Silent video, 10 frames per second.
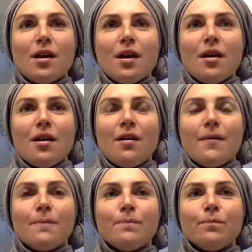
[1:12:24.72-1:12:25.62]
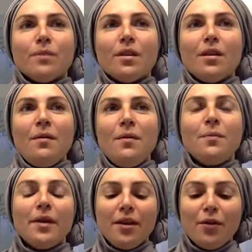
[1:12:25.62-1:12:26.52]
Um,
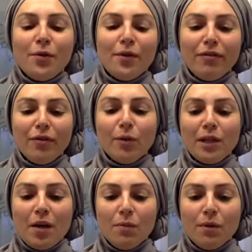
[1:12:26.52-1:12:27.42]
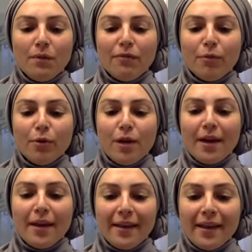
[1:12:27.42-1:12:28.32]
but you know, if you allow me, before
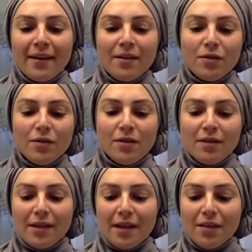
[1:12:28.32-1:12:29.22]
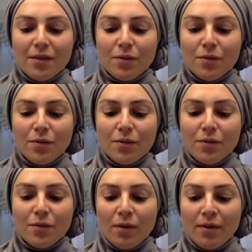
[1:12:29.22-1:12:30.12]
I get mm-hmm. into this, I just
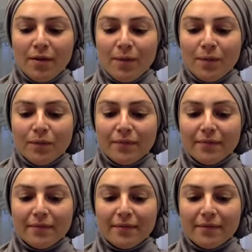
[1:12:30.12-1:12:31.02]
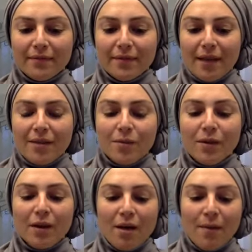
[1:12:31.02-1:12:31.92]
want to, I just want to
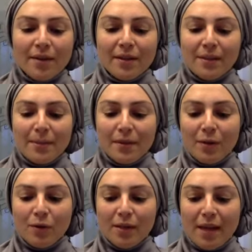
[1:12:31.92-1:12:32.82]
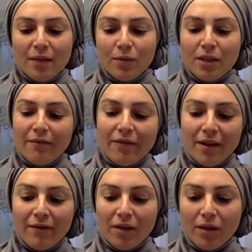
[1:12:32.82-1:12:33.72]
comment on something you said, which I yeah. find
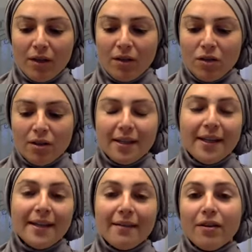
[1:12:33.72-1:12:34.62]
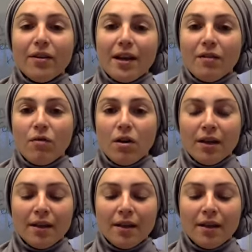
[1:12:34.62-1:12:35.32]
very interesting and yet very ironic.